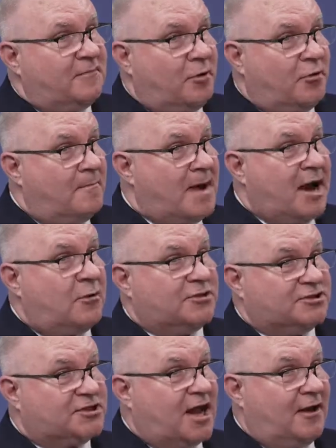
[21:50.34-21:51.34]
of both Mao
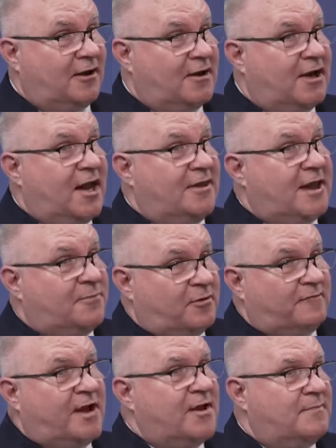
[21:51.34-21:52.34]
and Stalin that
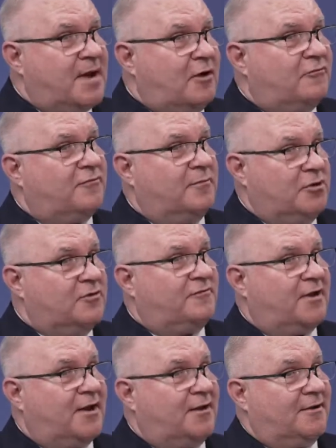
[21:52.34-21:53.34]
prevented Mao from
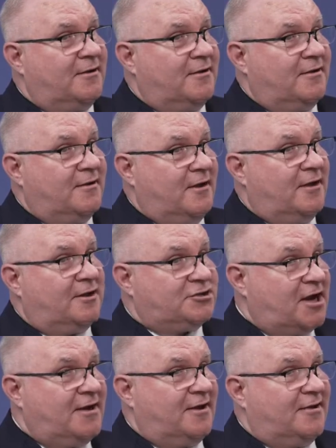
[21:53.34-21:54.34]
unifying
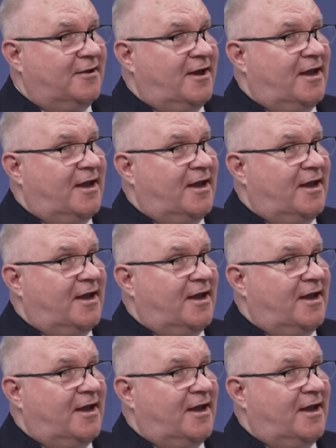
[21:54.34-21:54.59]
China.